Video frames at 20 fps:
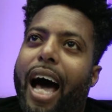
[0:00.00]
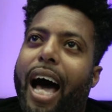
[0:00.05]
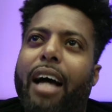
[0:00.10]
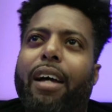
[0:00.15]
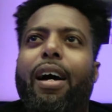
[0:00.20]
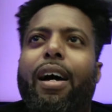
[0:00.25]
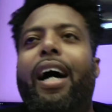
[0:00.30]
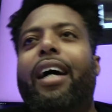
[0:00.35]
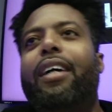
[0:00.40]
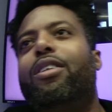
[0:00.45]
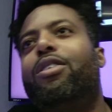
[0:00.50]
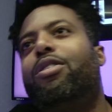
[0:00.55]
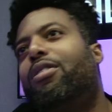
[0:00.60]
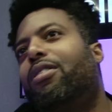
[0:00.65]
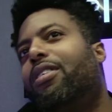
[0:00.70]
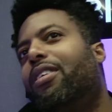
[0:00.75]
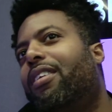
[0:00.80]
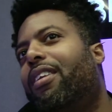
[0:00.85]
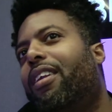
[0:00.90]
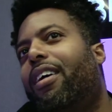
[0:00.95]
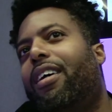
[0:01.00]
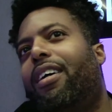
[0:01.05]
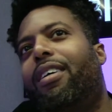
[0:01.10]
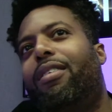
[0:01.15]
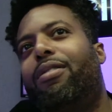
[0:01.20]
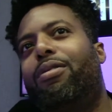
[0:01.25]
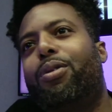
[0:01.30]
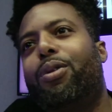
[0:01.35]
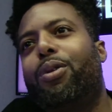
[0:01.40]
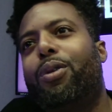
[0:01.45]
I used to
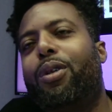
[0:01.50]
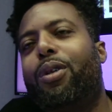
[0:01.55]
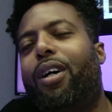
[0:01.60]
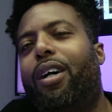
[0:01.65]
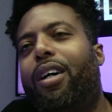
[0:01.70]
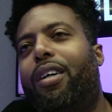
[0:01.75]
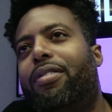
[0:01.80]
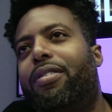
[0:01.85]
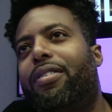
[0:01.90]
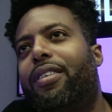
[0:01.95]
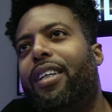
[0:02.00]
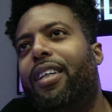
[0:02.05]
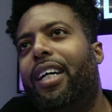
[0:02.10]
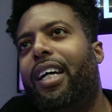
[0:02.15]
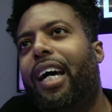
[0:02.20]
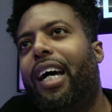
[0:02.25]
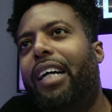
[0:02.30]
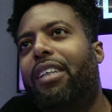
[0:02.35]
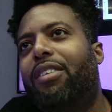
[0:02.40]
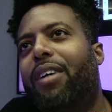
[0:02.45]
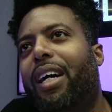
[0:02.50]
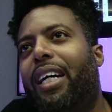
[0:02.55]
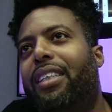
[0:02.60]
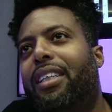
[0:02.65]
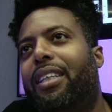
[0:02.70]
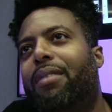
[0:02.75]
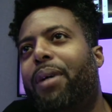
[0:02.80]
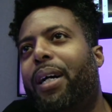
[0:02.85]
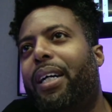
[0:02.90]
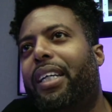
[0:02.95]
love Rudolph. I tried to
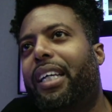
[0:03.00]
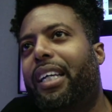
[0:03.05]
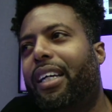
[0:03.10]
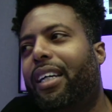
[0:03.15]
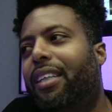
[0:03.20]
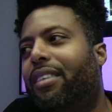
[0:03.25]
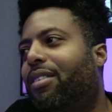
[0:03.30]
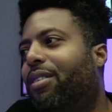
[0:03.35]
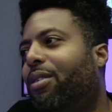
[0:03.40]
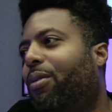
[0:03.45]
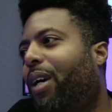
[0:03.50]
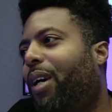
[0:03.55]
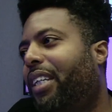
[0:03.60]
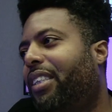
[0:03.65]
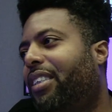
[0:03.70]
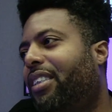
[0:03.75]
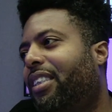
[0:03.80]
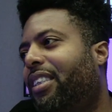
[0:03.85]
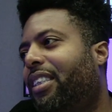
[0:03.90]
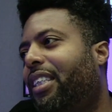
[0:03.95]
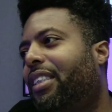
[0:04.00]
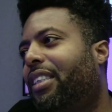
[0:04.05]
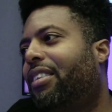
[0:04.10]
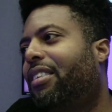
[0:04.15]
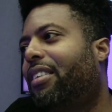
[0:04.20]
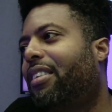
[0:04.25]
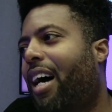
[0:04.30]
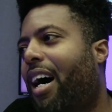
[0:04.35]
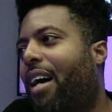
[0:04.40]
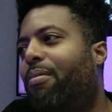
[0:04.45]
get my kids to watch it in
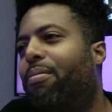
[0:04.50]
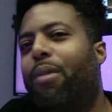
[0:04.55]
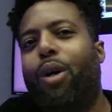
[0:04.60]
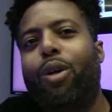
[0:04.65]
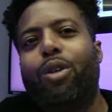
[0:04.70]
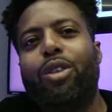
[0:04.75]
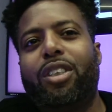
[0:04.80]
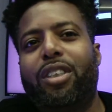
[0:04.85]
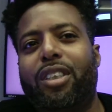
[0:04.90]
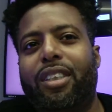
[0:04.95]
stop motion.